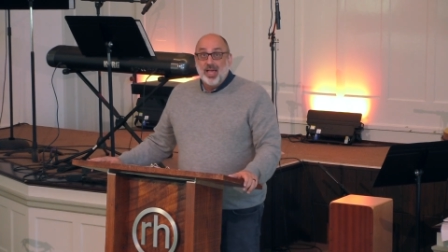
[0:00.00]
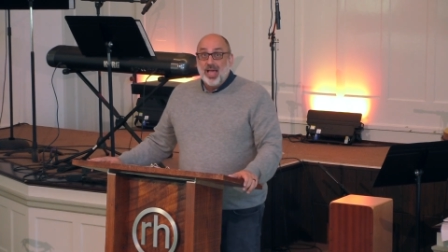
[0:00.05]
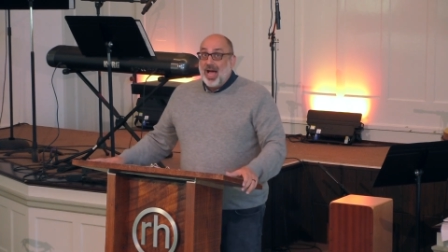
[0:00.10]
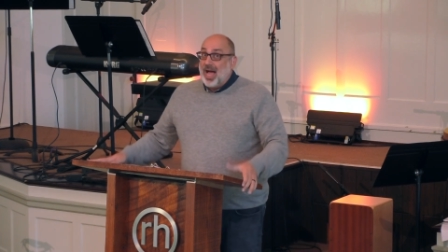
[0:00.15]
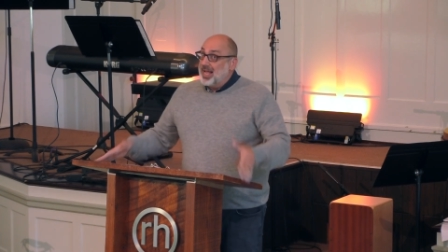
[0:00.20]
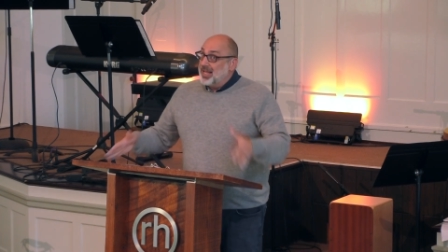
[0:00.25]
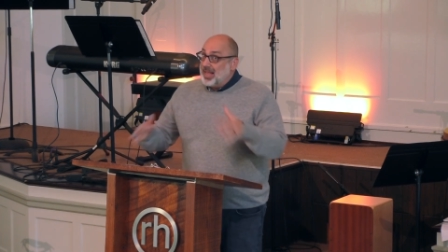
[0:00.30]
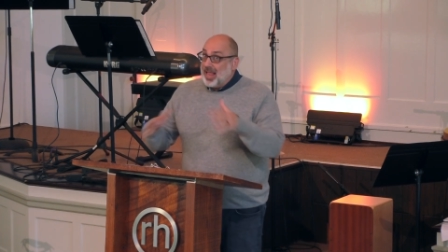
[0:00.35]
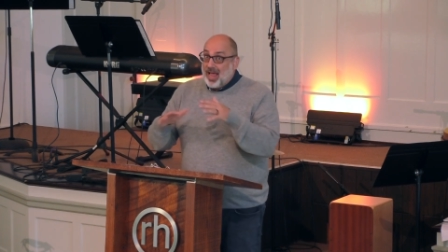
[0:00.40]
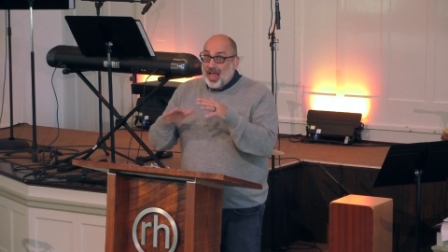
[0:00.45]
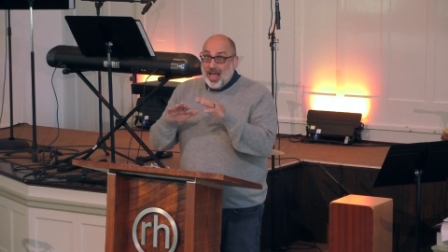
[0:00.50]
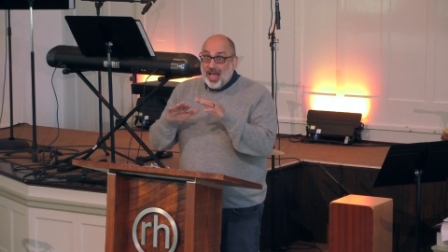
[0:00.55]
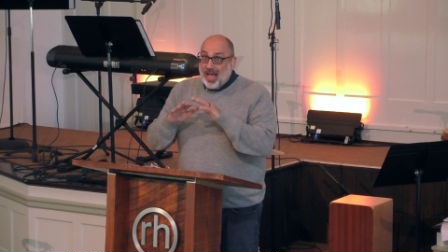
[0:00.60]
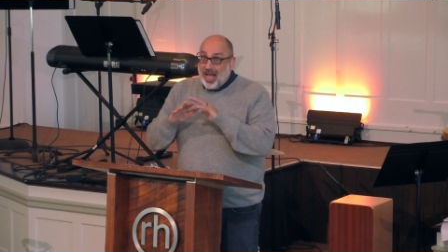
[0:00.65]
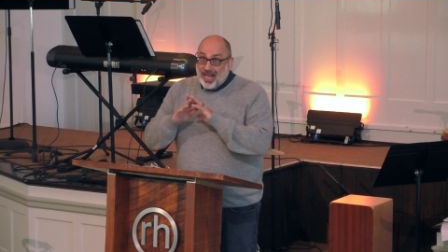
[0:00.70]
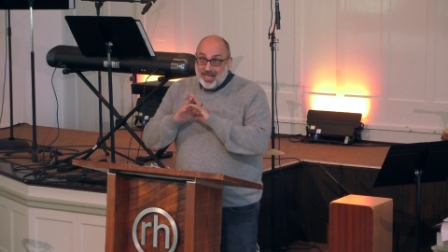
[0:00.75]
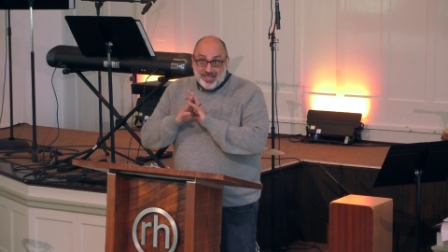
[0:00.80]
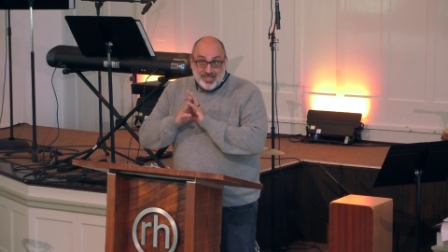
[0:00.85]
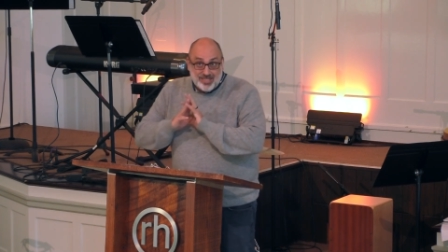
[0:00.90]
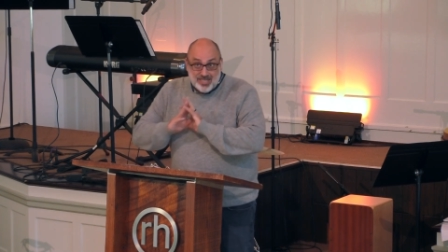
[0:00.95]
I,
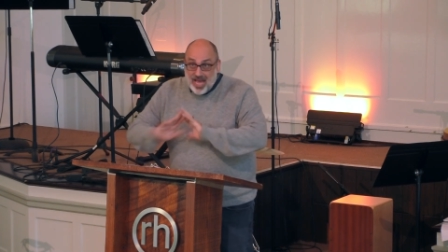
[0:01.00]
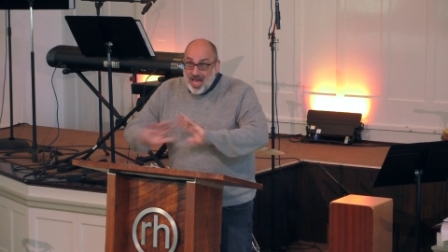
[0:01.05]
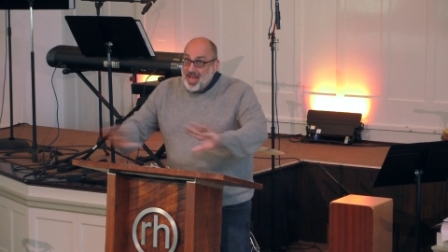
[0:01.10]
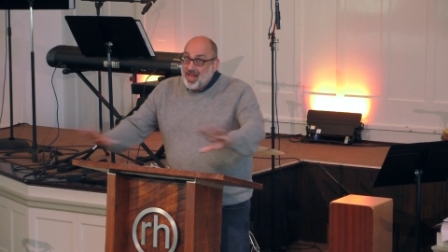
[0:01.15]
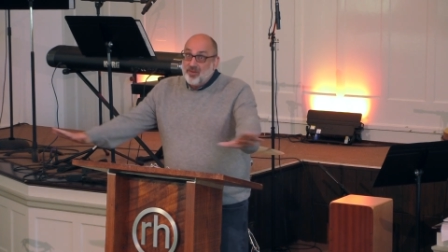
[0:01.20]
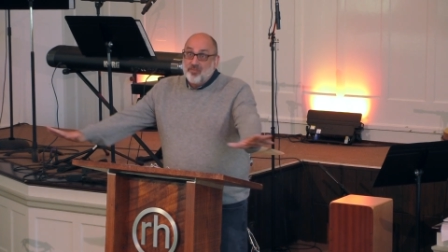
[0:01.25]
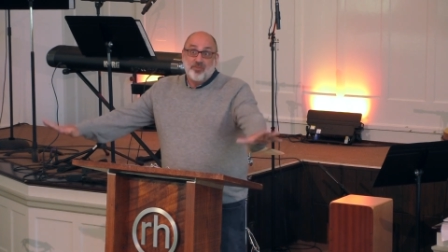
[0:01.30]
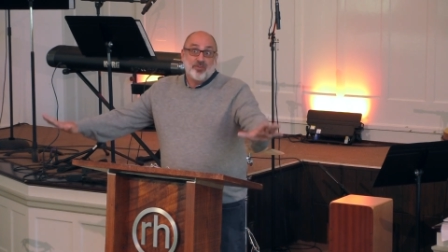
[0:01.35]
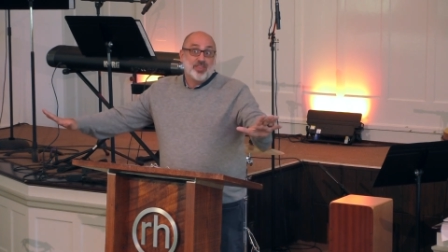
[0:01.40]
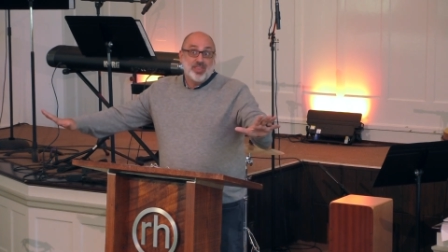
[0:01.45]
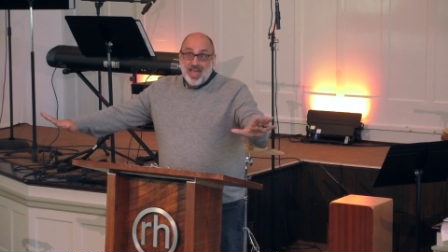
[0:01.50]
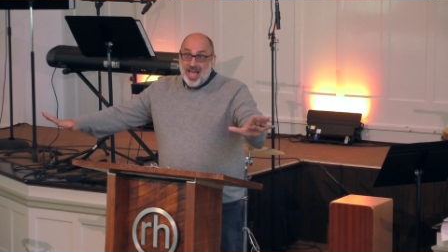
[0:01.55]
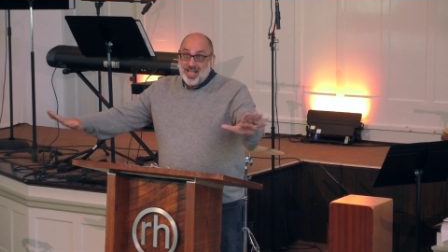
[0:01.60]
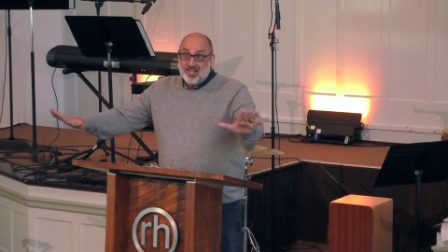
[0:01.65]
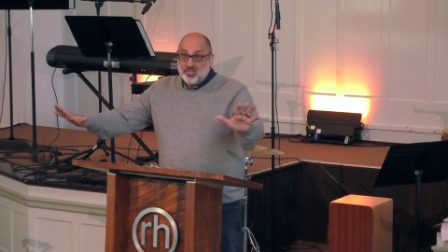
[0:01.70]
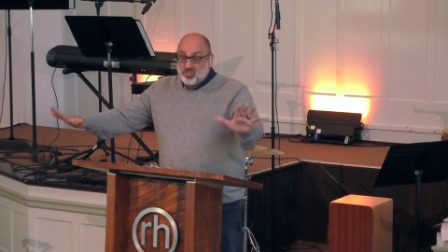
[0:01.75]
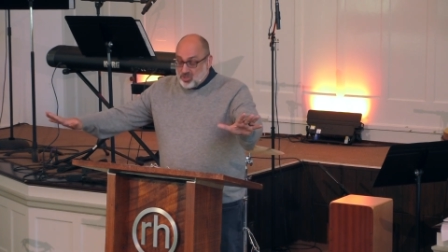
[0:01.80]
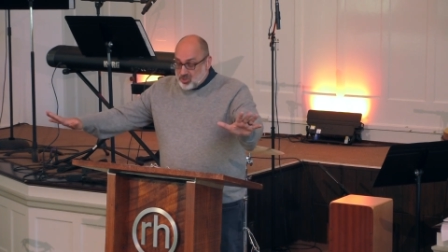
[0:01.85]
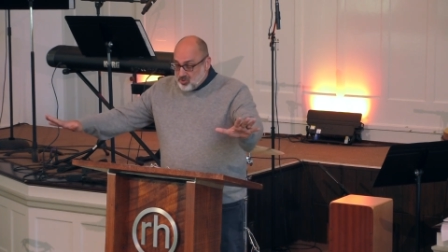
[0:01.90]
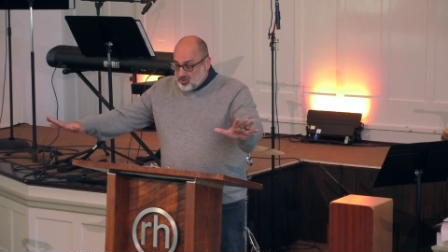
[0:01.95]
I died for
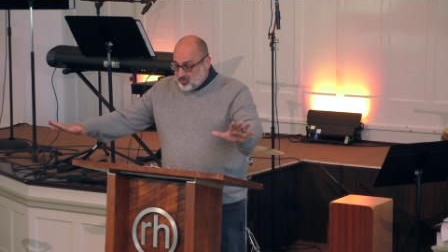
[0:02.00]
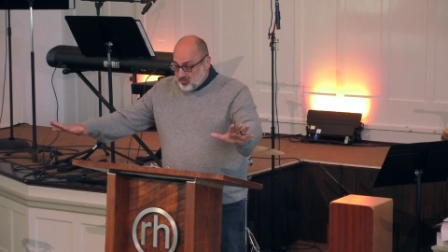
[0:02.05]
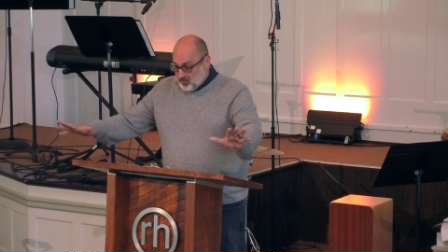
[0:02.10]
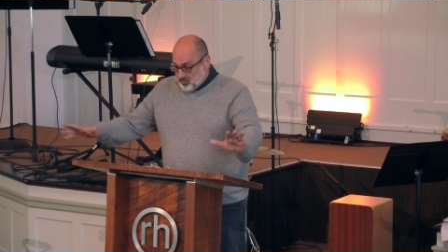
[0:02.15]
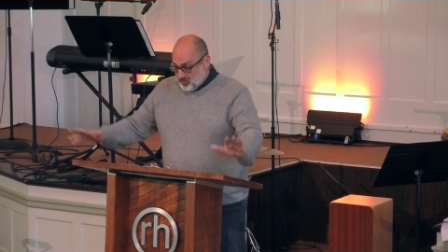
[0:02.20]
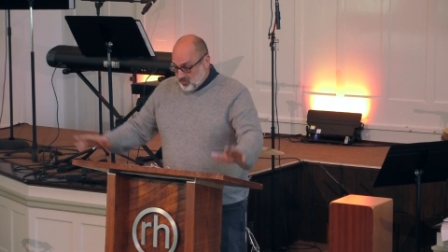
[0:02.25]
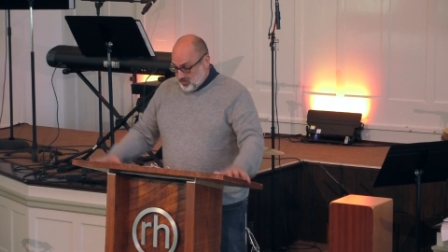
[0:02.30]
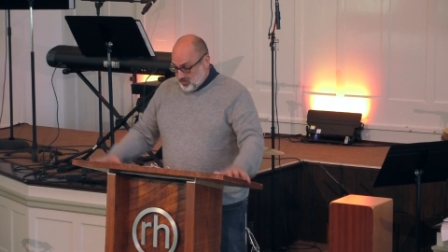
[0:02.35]
that too.